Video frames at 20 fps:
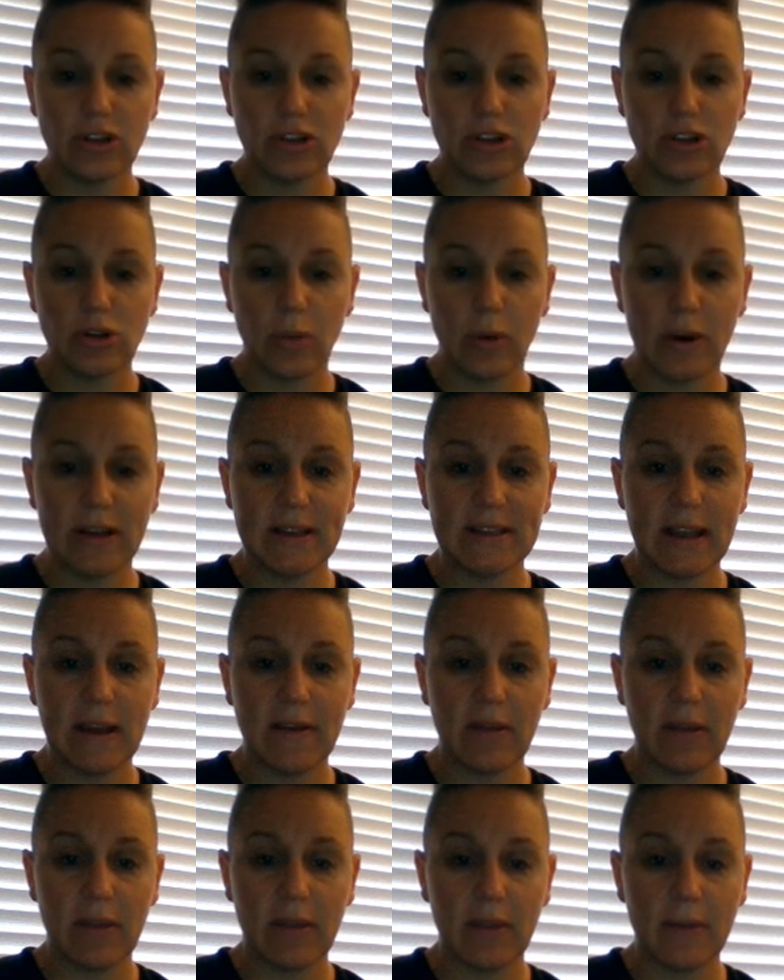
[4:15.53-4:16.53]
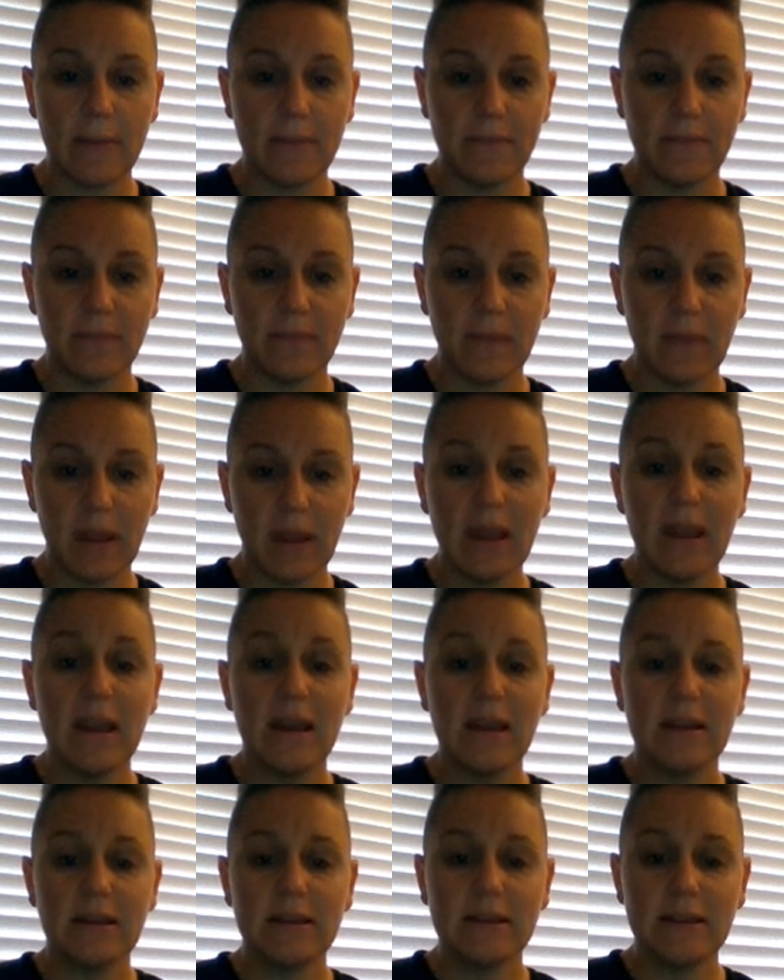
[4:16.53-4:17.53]
March 27th.
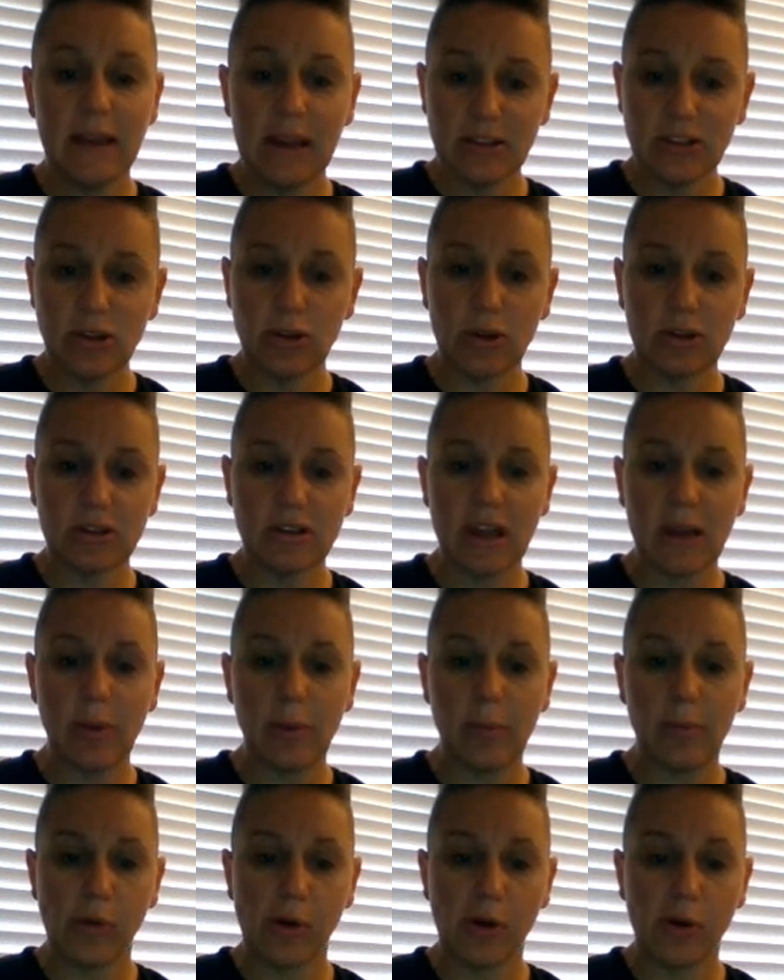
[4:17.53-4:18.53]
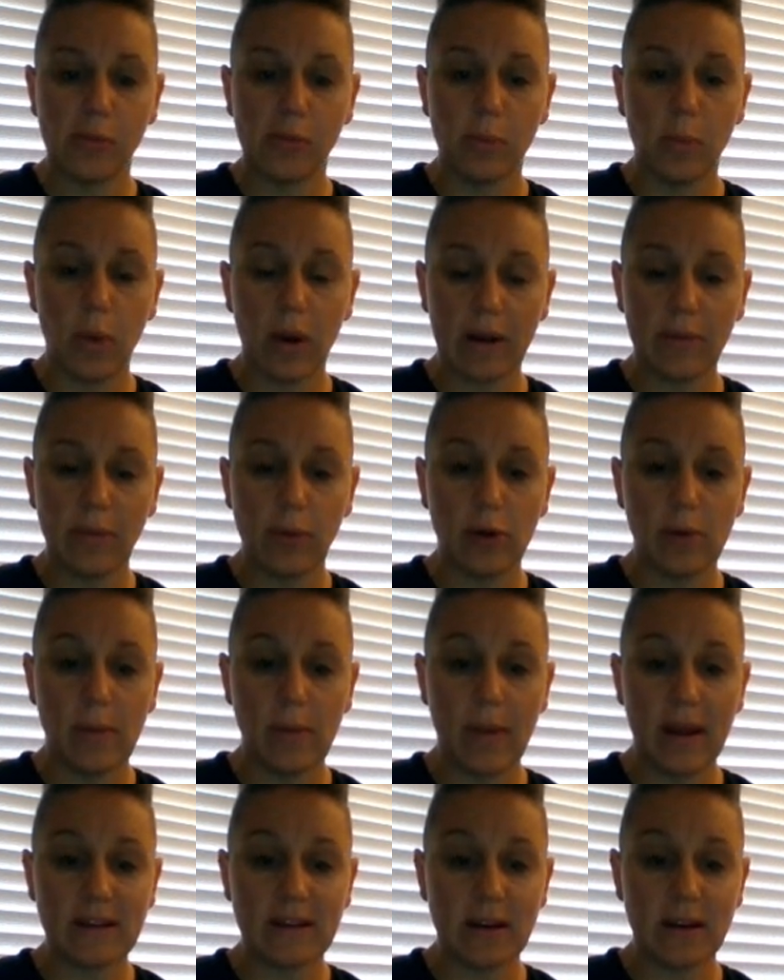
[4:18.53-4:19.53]
Yes, you could type up what I wrote
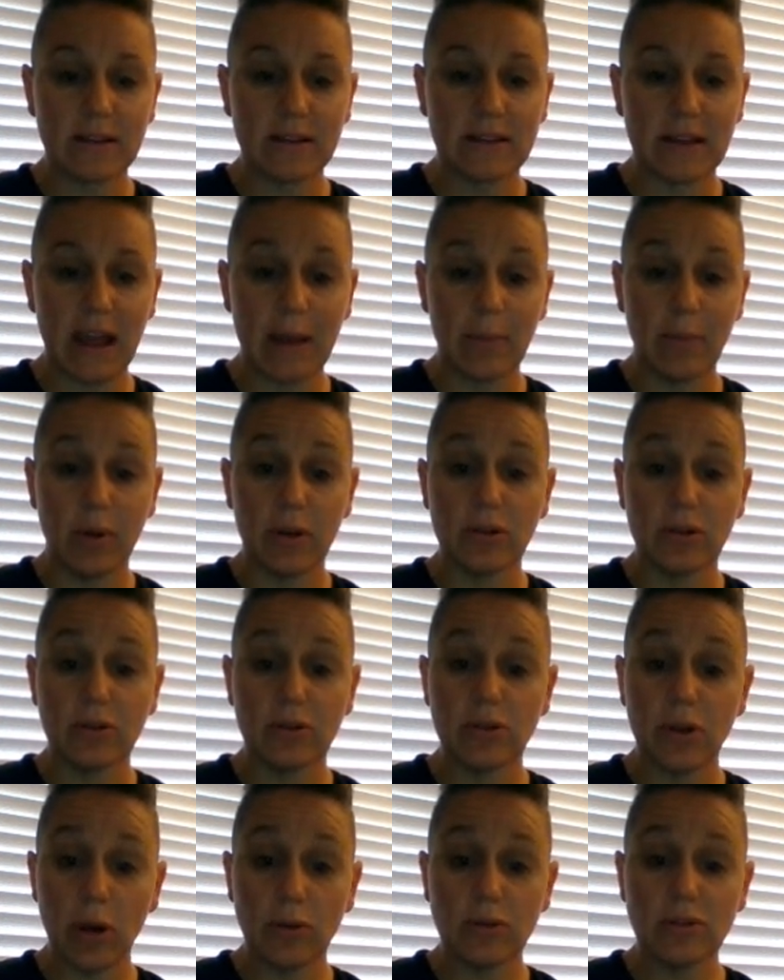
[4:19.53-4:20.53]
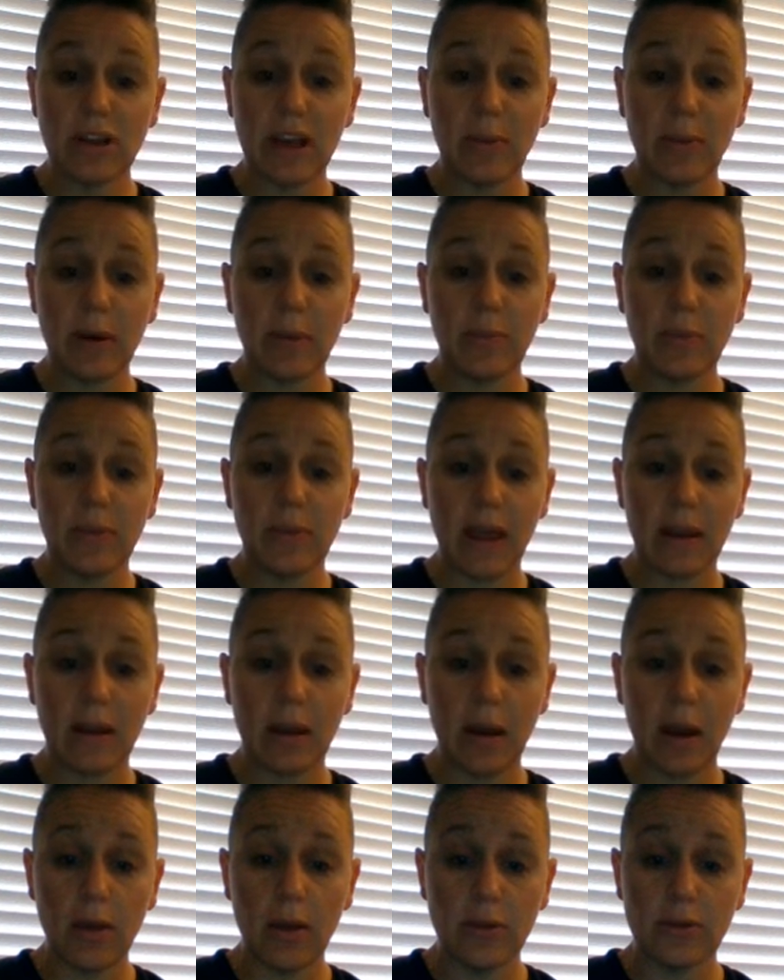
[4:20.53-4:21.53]
about my dog Sky, but don't type up
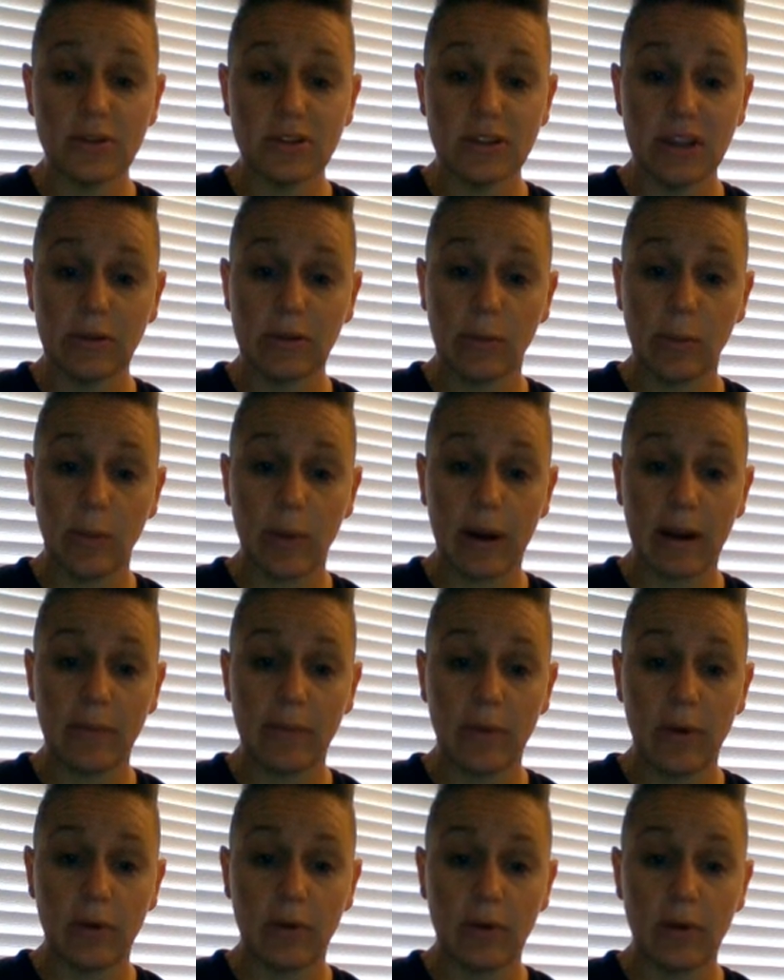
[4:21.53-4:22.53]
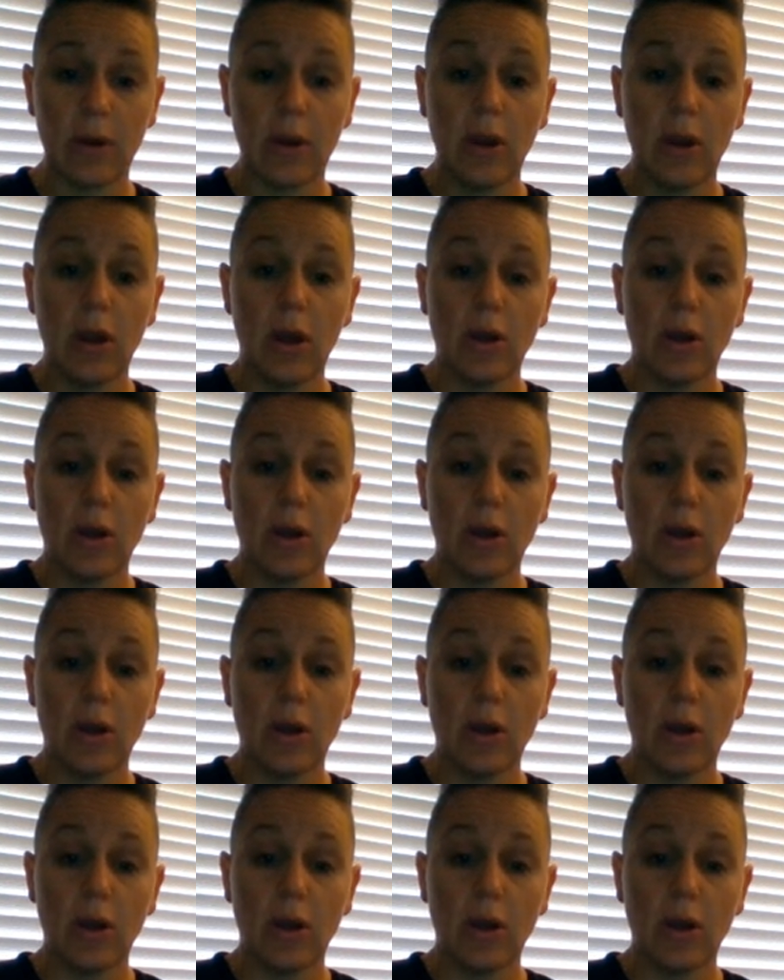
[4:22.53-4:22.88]
that other secret one I wrote.